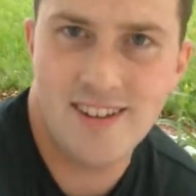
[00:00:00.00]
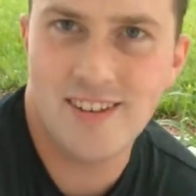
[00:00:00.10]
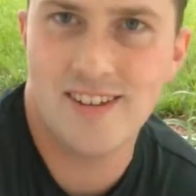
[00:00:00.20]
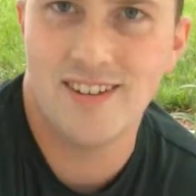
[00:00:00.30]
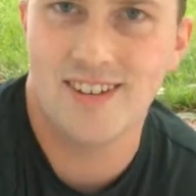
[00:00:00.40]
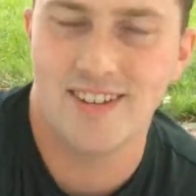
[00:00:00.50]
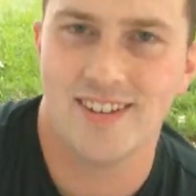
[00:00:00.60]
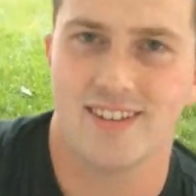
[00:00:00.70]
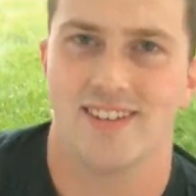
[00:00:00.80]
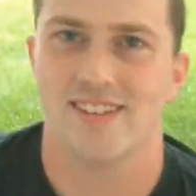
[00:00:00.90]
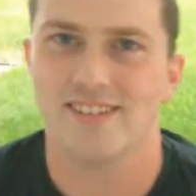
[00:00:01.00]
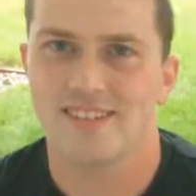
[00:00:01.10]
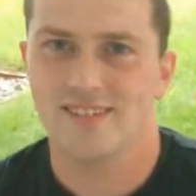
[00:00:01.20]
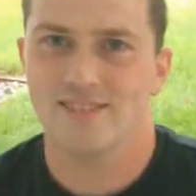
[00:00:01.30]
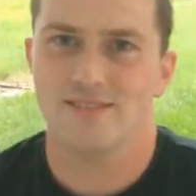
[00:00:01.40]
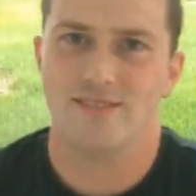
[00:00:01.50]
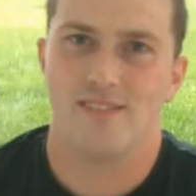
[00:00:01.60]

Joel Martin. You got the look.